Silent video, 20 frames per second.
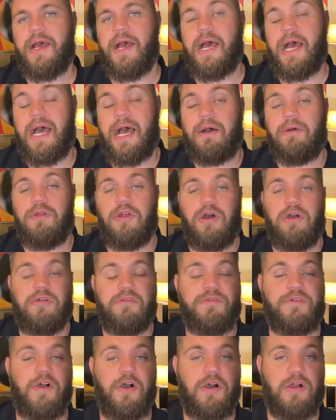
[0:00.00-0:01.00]
How long
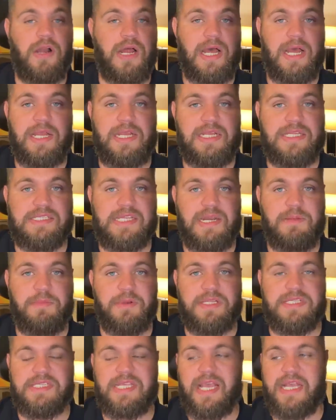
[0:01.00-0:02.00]
for uh, is
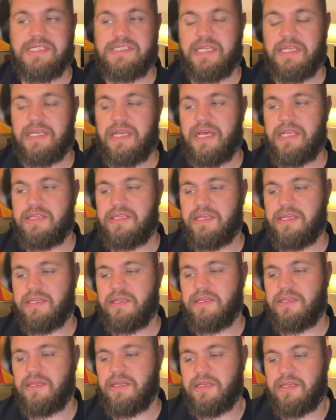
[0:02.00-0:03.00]
anybody's guess, I, I
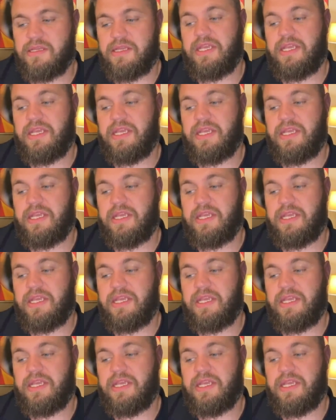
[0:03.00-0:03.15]
think.